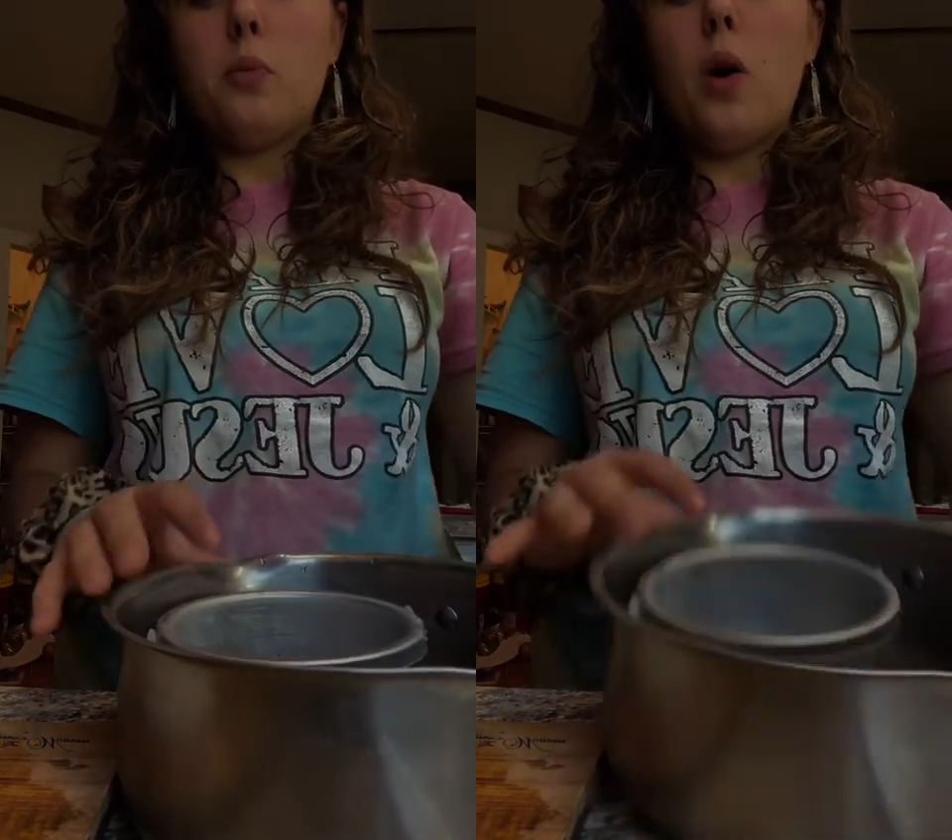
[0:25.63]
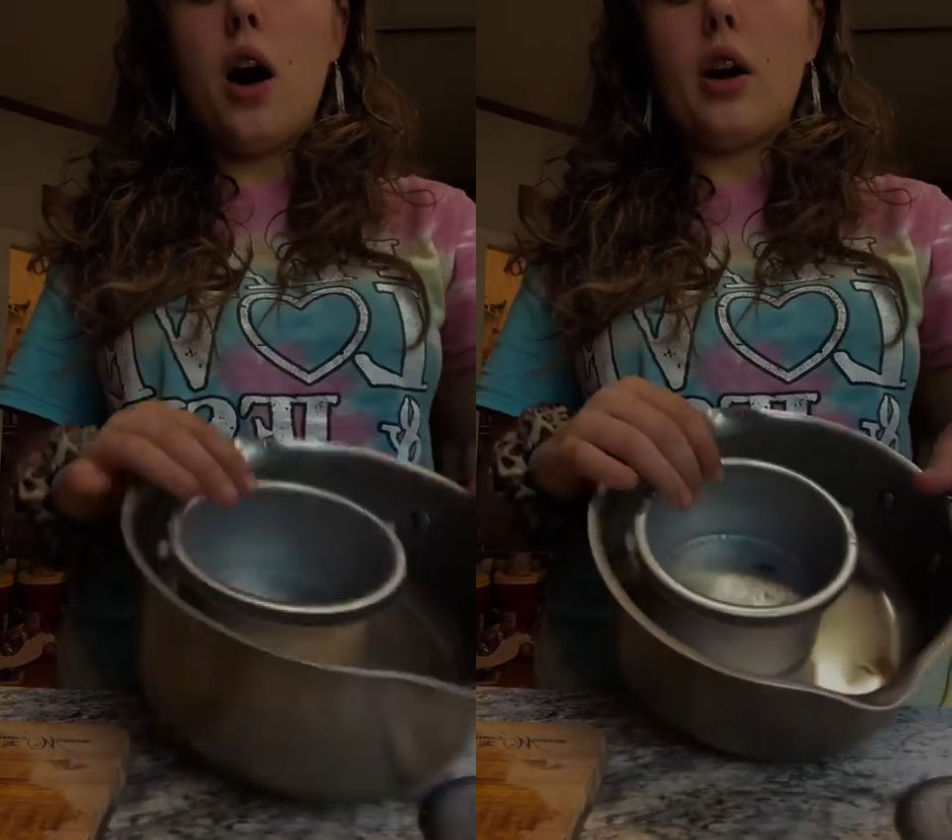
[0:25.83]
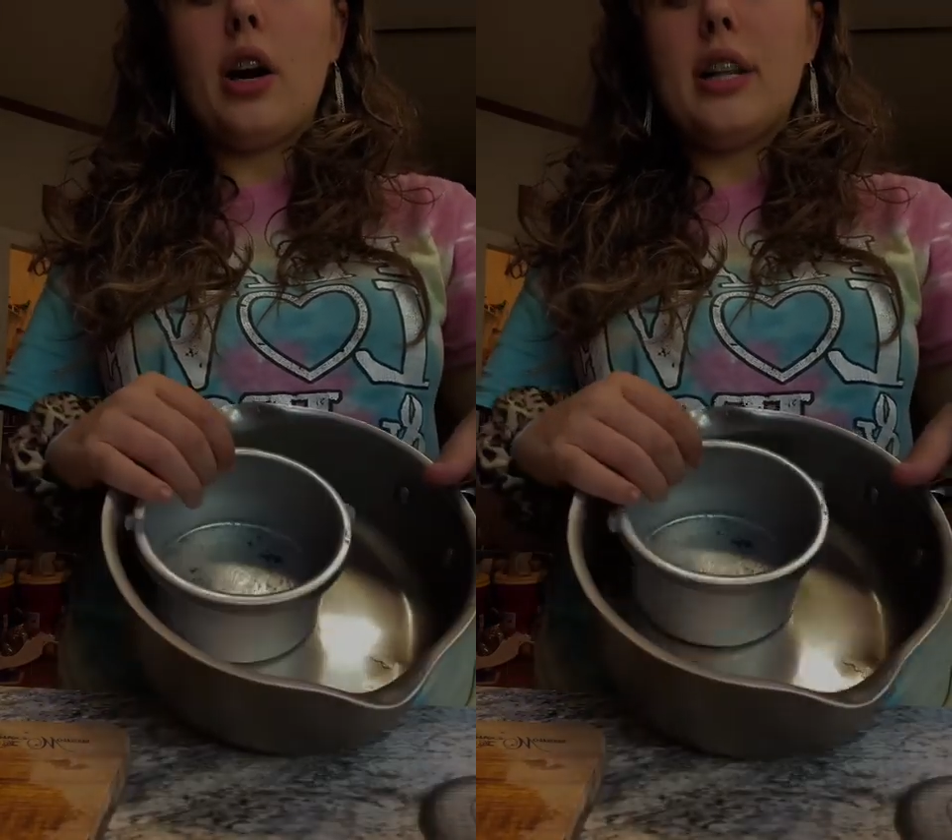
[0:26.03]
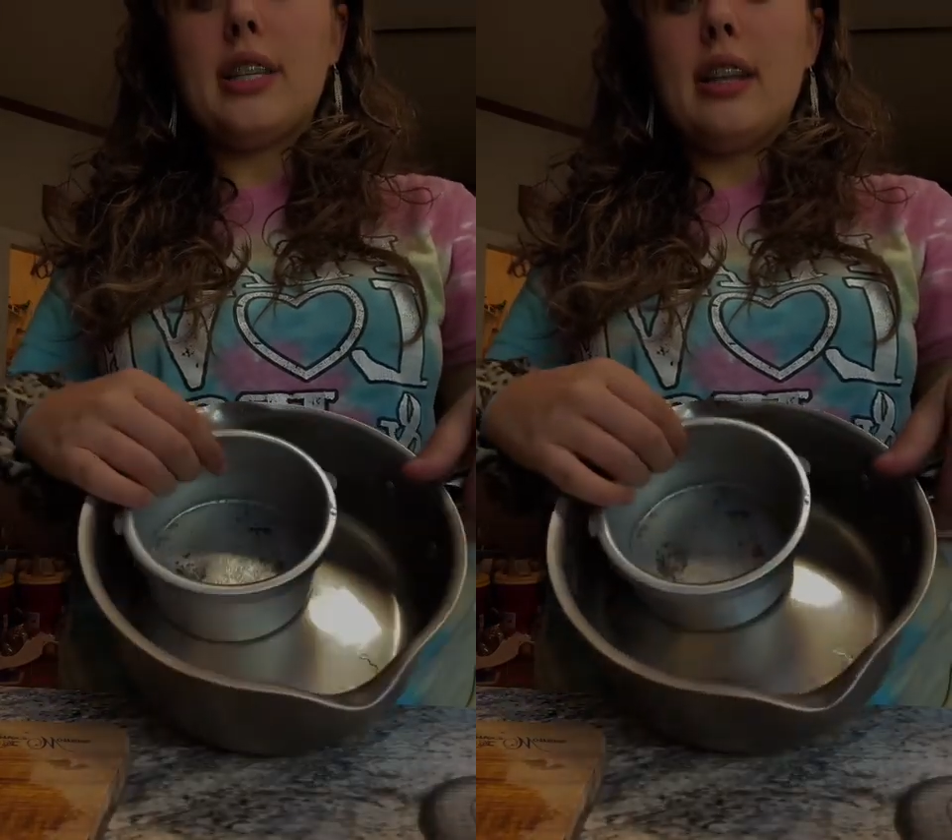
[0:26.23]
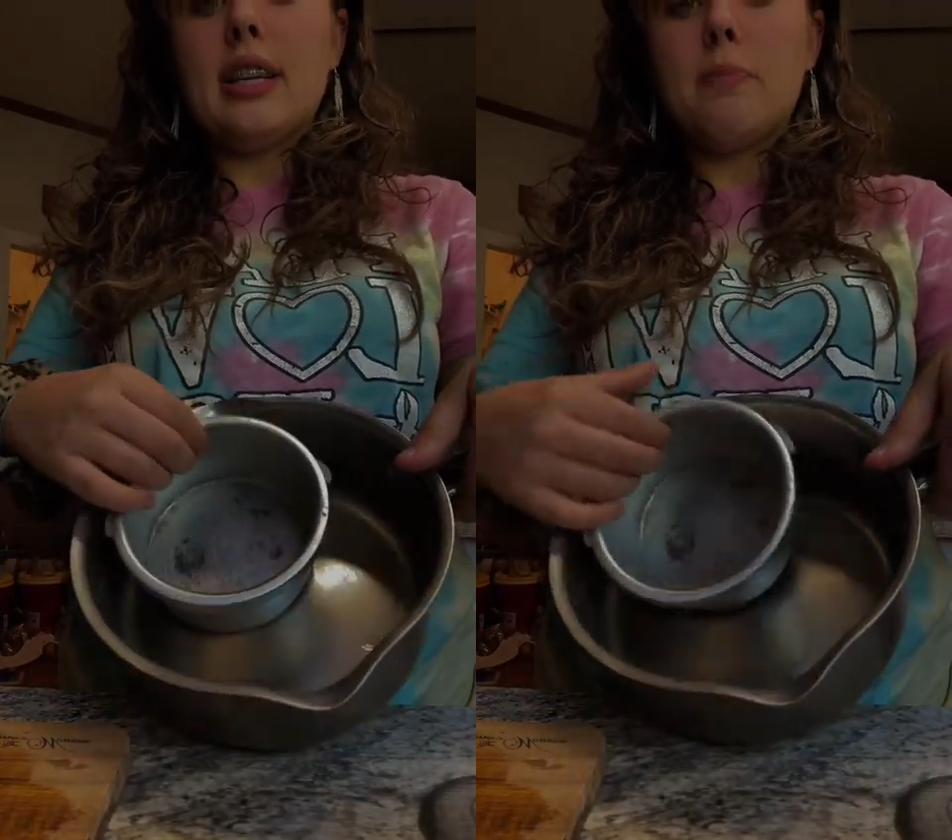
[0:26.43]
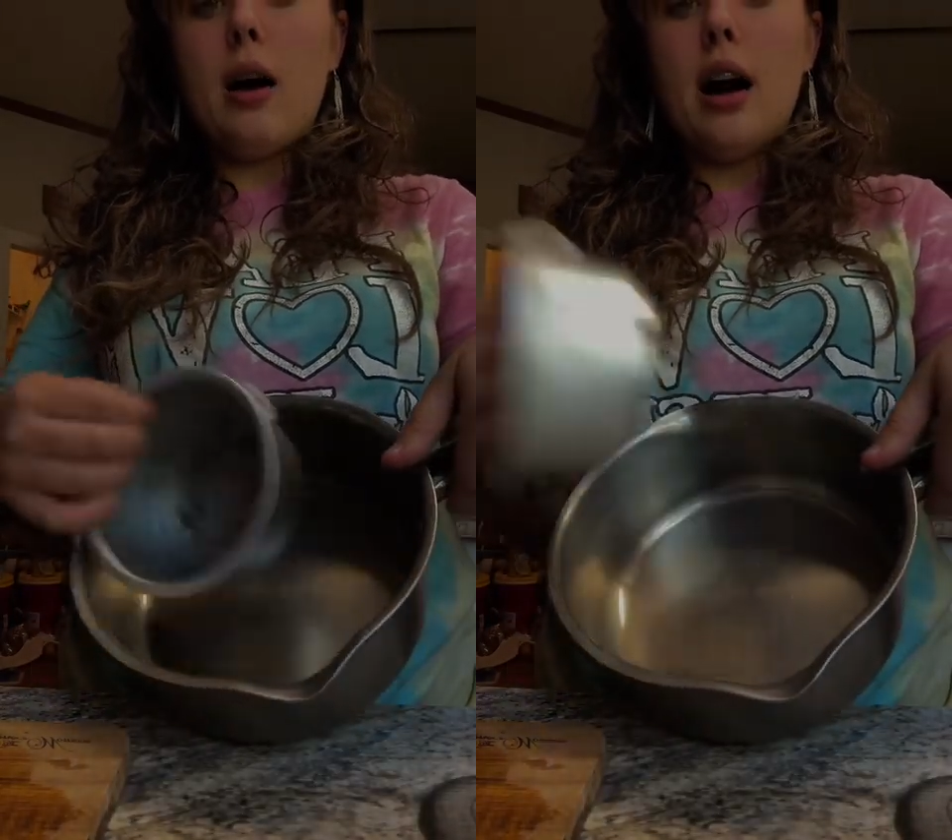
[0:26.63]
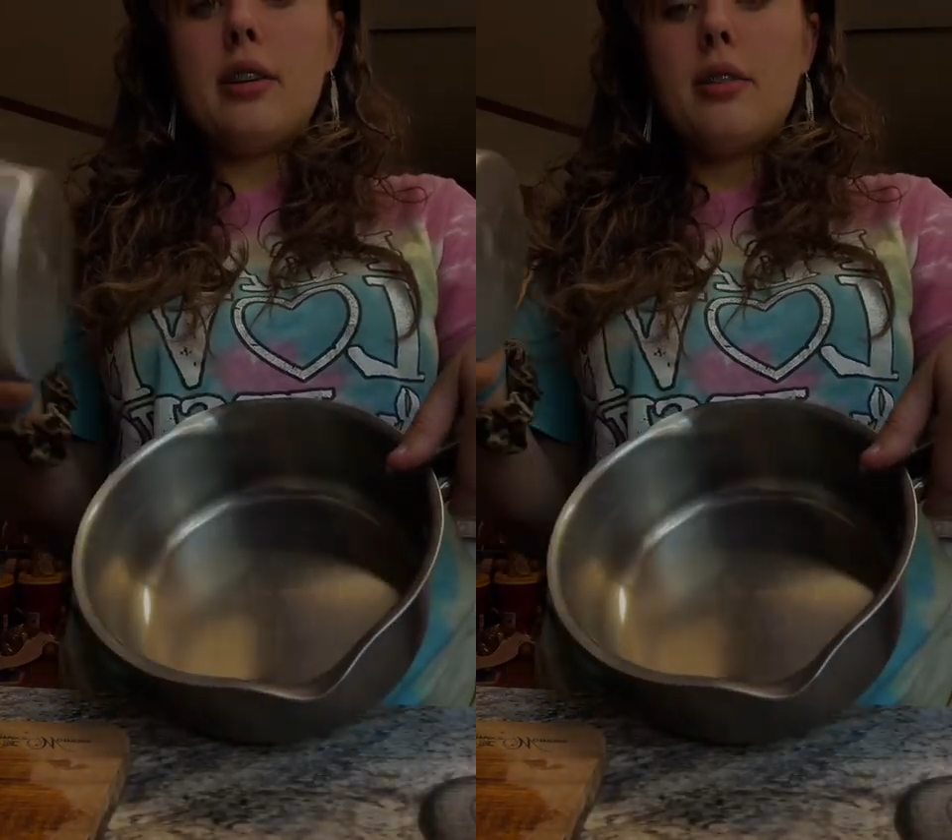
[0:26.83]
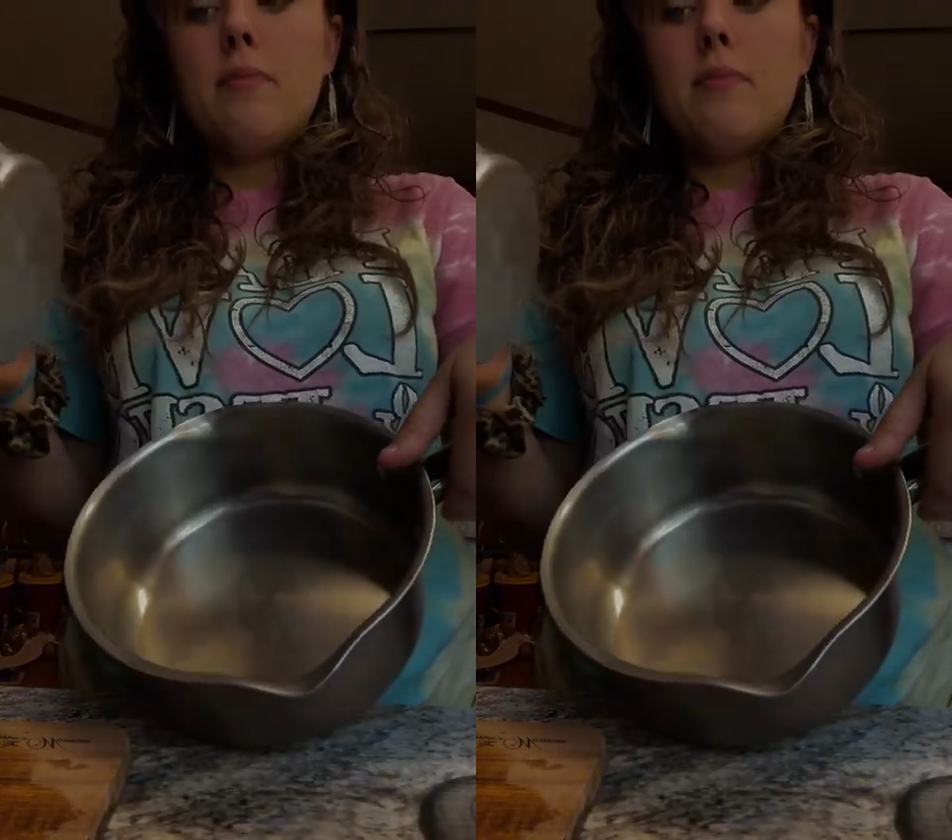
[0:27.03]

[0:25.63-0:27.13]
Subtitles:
water inside this pot.